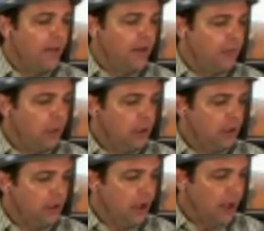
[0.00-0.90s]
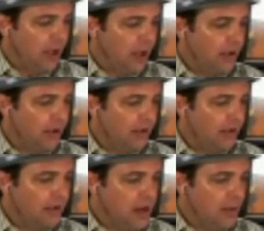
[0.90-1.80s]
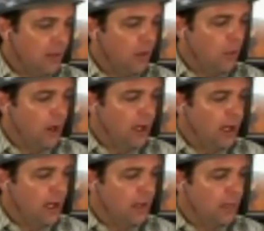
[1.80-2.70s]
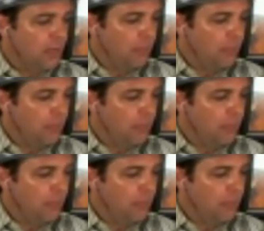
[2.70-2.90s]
They've been the #1